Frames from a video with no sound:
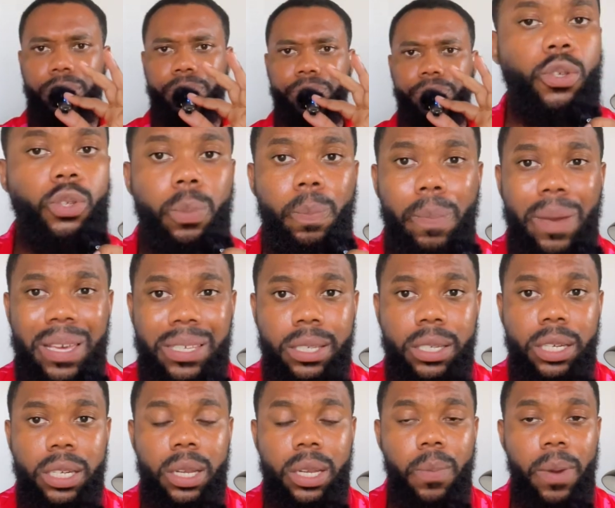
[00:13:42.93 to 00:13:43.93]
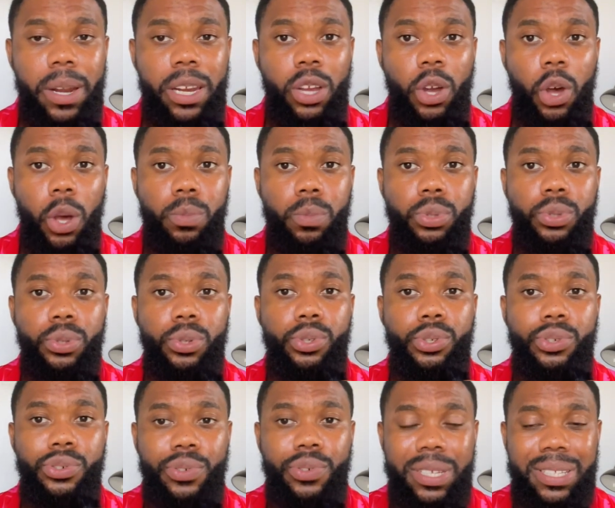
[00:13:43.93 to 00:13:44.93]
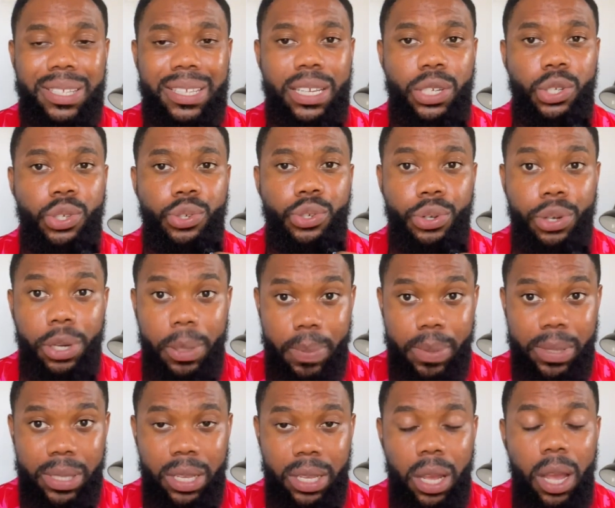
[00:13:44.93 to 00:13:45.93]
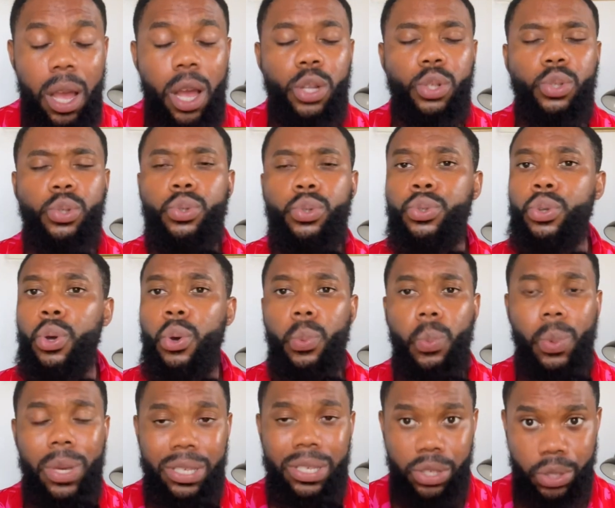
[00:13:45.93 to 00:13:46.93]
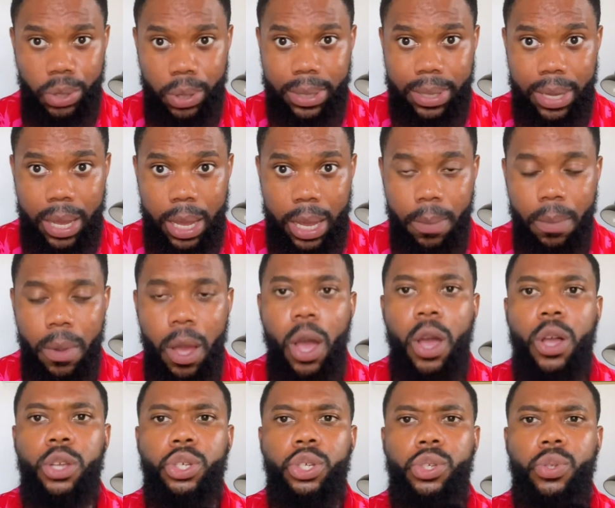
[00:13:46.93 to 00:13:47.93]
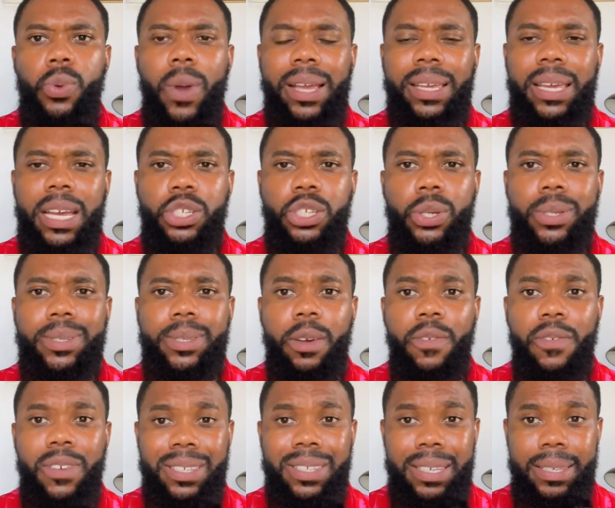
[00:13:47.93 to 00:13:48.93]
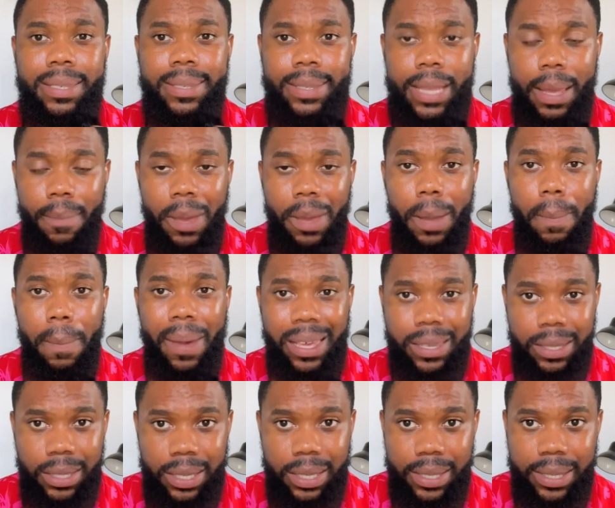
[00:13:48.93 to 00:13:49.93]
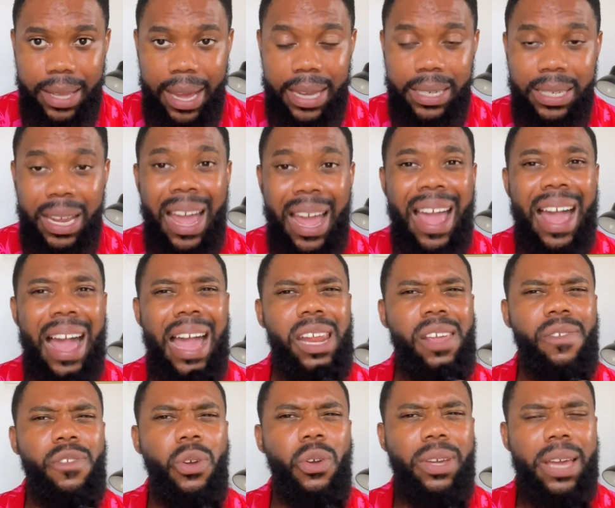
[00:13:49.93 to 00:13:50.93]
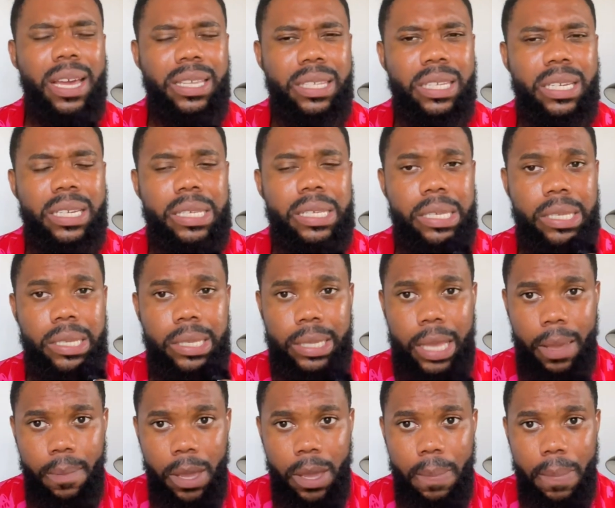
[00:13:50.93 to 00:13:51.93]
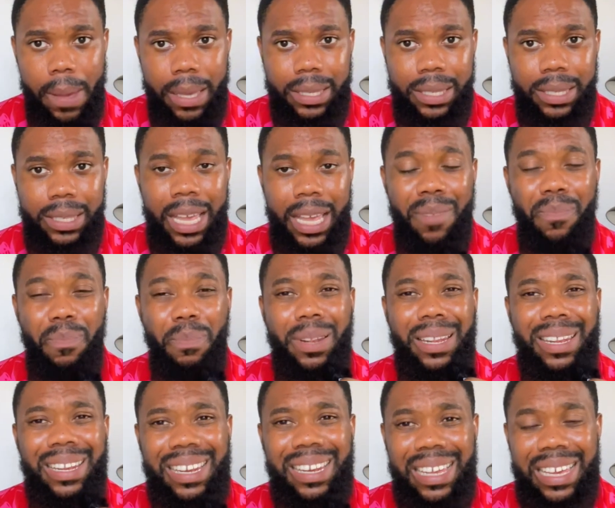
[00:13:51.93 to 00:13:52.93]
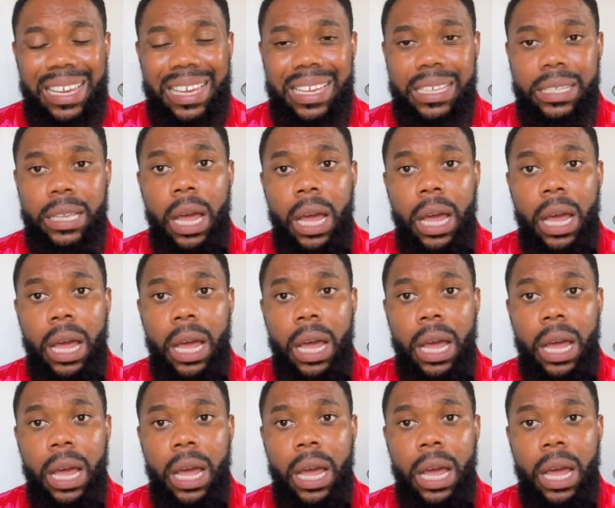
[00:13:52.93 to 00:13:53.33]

So basically, when it comes to treating thrips, do not waste your time. Just go and get yourself a systemic pesticide. And if you're getting a systemic pesticide, please